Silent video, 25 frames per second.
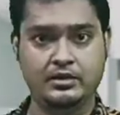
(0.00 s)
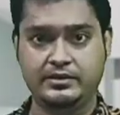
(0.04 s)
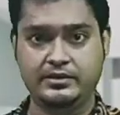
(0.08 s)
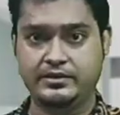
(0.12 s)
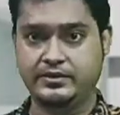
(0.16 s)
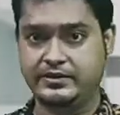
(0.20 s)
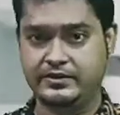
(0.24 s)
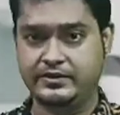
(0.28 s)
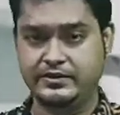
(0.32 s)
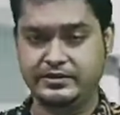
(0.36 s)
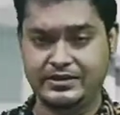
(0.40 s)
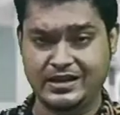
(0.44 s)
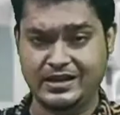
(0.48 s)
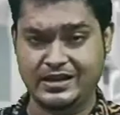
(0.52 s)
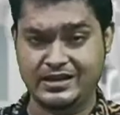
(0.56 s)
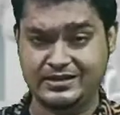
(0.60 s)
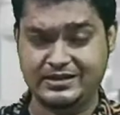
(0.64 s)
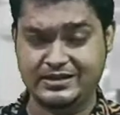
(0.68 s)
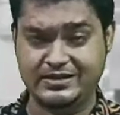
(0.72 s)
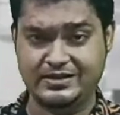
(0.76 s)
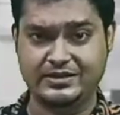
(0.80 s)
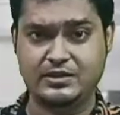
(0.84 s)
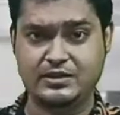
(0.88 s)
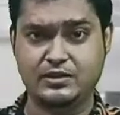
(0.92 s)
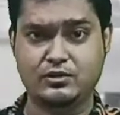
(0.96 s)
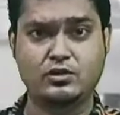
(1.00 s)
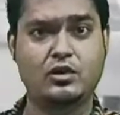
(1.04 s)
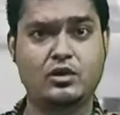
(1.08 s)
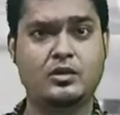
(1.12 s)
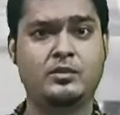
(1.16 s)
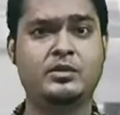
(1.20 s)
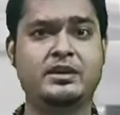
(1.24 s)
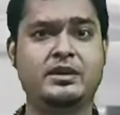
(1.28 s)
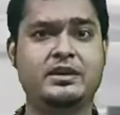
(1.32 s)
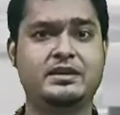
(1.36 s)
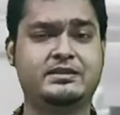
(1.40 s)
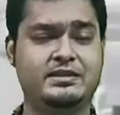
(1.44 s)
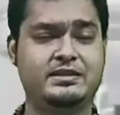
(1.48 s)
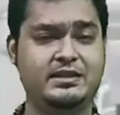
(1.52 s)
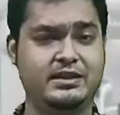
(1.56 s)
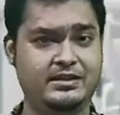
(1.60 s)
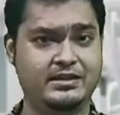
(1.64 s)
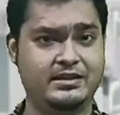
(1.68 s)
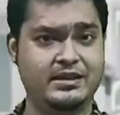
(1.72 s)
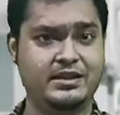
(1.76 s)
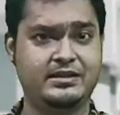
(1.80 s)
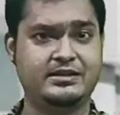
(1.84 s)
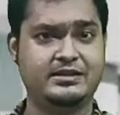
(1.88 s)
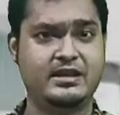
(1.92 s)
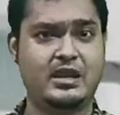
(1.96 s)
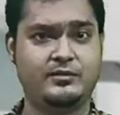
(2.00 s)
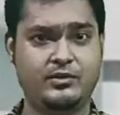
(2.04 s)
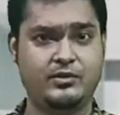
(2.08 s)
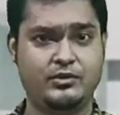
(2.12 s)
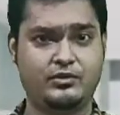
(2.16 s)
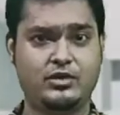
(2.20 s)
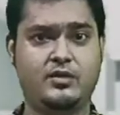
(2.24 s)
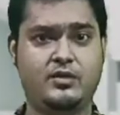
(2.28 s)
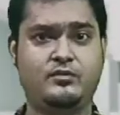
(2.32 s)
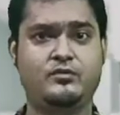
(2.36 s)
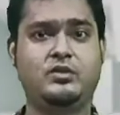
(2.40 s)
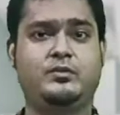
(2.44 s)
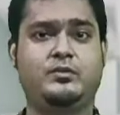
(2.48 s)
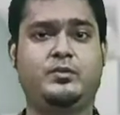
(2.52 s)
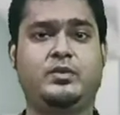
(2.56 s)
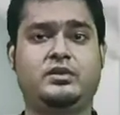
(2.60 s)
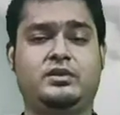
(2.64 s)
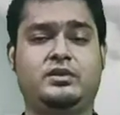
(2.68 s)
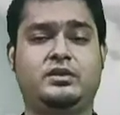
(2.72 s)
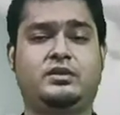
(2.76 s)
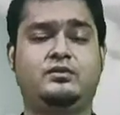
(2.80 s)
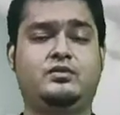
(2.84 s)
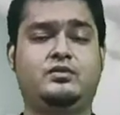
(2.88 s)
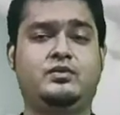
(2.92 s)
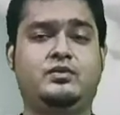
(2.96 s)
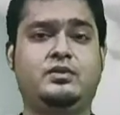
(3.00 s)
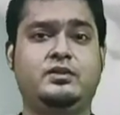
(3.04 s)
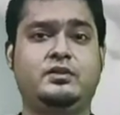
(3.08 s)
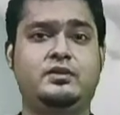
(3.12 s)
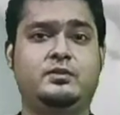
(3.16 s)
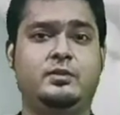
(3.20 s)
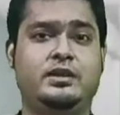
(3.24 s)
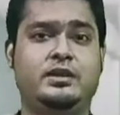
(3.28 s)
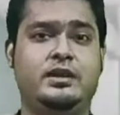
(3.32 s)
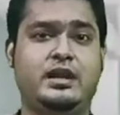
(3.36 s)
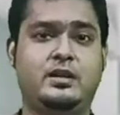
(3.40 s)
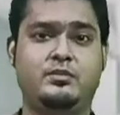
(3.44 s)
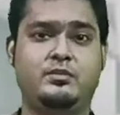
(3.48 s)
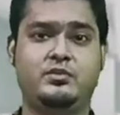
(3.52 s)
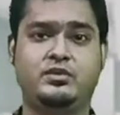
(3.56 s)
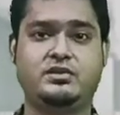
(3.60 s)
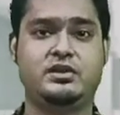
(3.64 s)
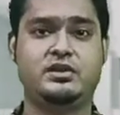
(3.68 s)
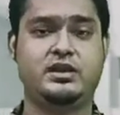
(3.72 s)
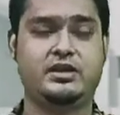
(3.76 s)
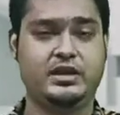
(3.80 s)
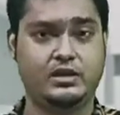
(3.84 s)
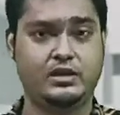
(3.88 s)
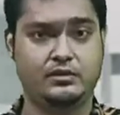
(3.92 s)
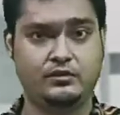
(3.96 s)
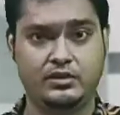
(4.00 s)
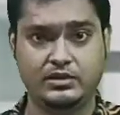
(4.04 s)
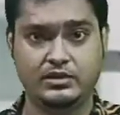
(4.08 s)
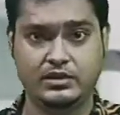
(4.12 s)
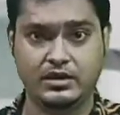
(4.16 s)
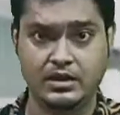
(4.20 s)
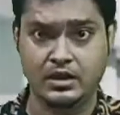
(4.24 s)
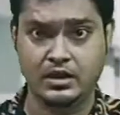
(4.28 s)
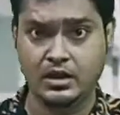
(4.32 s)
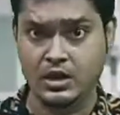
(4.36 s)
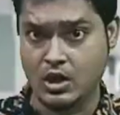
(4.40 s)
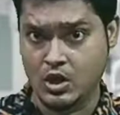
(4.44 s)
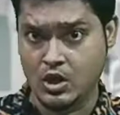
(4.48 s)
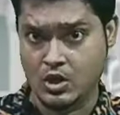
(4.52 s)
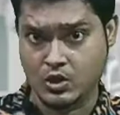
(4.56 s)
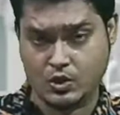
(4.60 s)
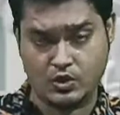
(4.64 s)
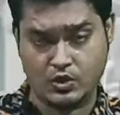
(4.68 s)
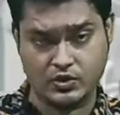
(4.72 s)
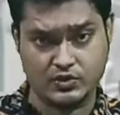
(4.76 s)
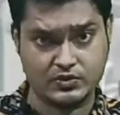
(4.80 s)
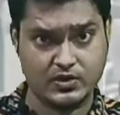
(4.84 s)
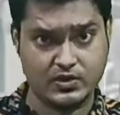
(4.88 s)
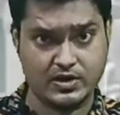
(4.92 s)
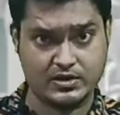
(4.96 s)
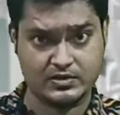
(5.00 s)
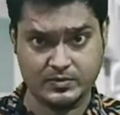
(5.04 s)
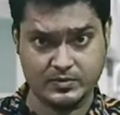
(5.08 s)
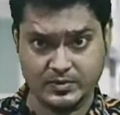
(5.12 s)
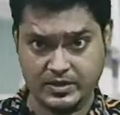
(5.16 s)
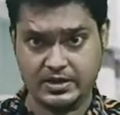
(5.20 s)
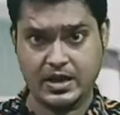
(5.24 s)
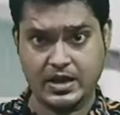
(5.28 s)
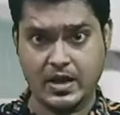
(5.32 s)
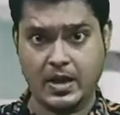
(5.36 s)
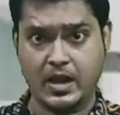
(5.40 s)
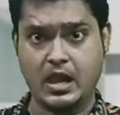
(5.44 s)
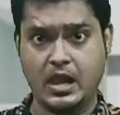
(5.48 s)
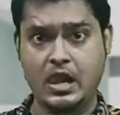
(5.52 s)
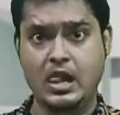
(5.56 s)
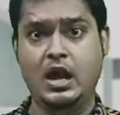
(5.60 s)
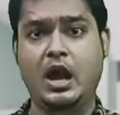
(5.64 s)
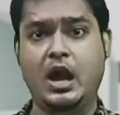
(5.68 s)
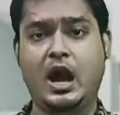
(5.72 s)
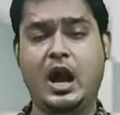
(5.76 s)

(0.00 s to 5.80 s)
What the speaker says: This is the commonest thing that is happening to every patient who is been administered with the contrast media.